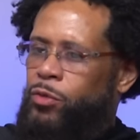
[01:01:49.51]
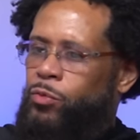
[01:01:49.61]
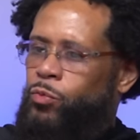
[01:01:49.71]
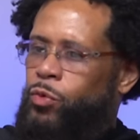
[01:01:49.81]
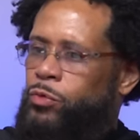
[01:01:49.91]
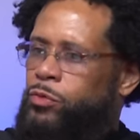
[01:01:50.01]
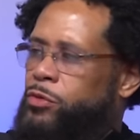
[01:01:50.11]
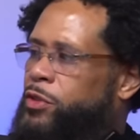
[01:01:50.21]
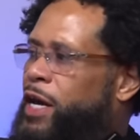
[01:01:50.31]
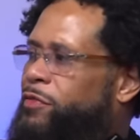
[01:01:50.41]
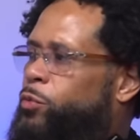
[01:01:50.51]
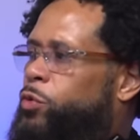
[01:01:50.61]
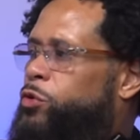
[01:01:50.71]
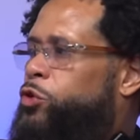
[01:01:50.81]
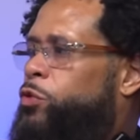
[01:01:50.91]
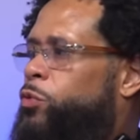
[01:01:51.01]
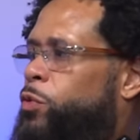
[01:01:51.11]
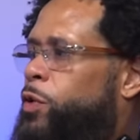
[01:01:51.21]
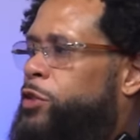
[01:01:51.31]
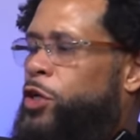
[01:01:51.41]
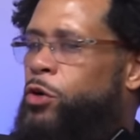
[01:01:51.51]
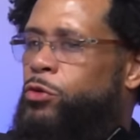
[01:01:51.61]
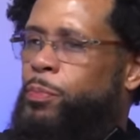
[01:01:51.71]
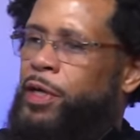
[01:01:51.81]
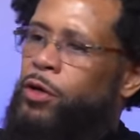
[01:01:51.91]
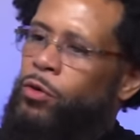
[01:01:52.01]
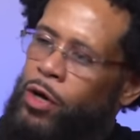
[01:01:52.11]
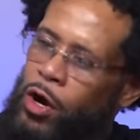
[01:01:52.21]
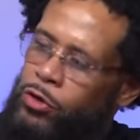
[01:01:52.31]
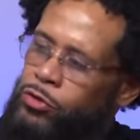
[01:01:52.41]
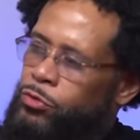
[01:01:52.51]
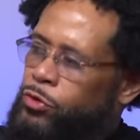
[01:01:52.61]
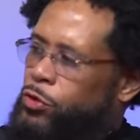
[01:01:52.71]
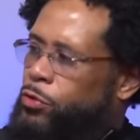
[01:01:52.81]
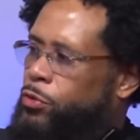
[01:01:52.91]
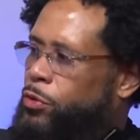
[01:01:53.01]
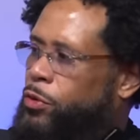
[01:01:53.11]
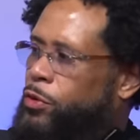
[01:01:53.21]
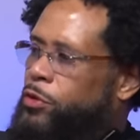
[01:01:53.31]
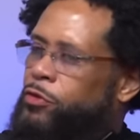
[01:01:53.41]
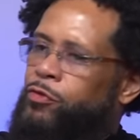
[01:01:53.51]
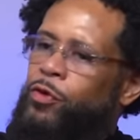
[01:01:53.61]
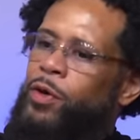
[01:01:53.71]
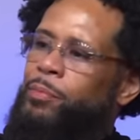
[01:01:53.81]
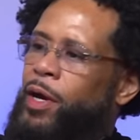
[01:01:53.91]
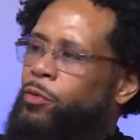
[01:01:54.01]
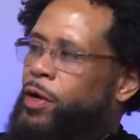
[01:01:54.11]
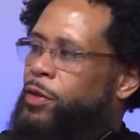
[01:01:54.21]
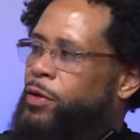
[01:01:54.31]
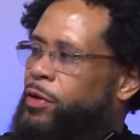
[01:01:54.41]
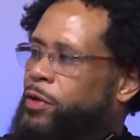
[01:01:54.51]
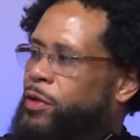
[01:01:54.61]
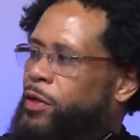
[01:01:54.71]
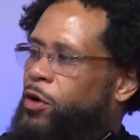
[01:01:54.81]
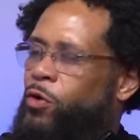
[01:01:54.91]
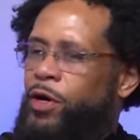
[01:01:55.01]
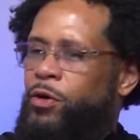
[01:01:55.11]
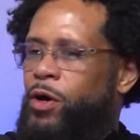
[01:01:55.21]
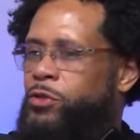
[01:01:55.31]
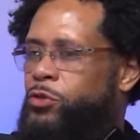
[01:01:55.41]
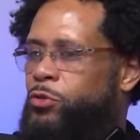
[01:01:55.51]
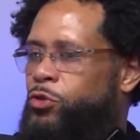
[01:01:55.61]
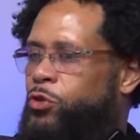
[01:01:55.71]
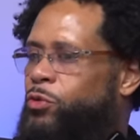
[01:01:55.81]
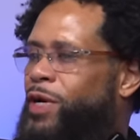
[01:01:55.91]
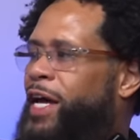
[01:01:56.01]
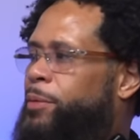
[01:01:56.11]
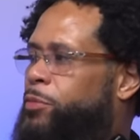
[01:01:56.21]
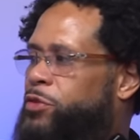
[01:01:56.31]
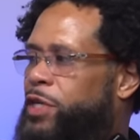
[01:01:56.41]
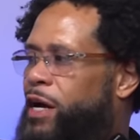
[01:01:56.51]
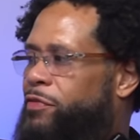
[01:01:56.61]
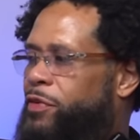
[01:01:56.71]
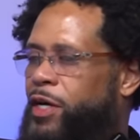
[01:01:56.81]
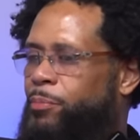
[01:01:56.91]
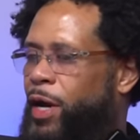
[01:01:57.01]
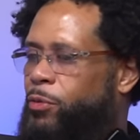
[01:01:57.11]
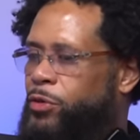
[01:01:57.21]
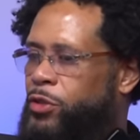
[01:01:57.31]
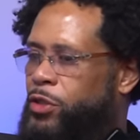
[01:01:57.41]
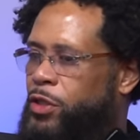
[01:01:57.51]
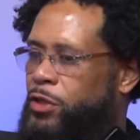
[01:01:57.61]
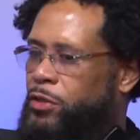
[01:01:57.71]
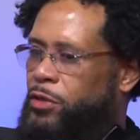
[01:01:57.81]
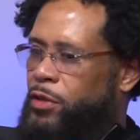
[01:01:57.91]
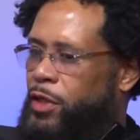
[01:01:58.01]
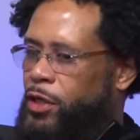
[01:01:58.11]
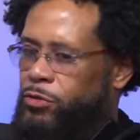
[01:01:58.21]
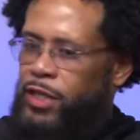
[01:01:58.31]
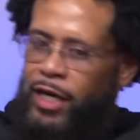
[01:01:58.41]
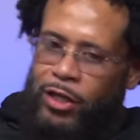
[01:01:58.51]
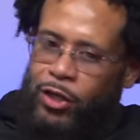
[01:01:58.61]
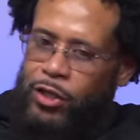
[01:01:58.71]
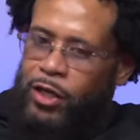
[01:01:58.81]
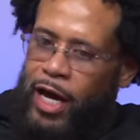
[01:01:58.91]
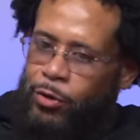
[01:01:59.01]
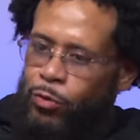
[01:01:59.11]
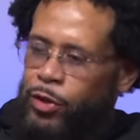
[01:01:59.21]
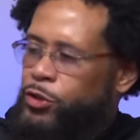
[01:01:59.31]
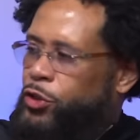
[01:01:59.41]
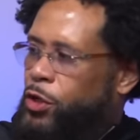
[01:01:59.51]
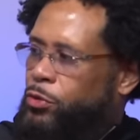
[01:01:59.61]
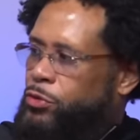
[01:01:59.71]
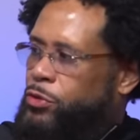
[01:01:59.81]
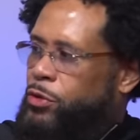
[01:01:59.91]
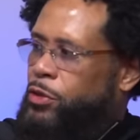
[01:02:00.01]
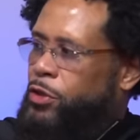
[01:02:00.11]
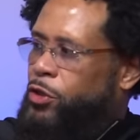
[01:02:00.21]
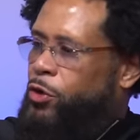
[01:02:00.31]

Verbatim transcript: well, Devin will do Roy Jones, but he'll also do the Floyd Mayweather. Or he'll also do Eddie Mustafa, come back with the hook. He'll take a look like Roy Jones, you know,